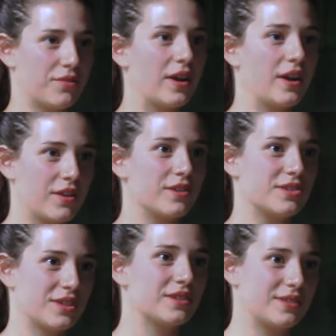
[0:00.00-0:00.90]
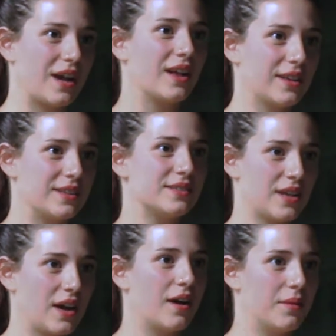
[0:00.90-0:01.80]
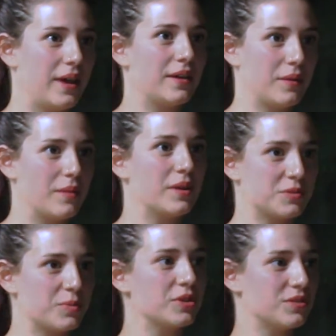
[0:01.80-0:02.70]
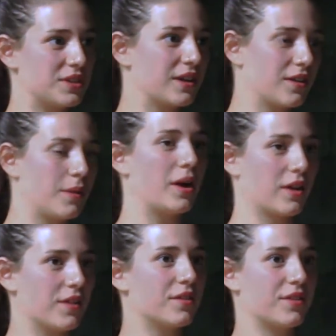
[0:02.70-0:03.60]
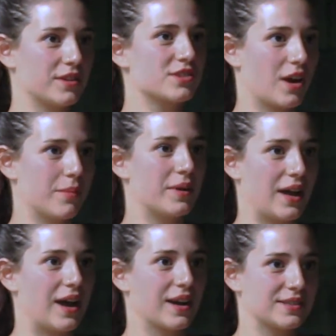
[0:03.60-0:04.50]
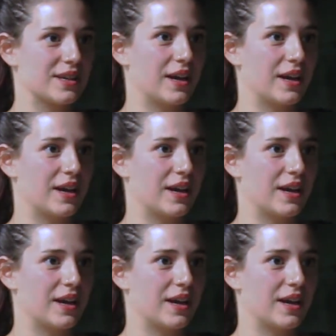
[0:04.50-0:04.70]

and other solids. And it's producing, among other things, carbon dioxide.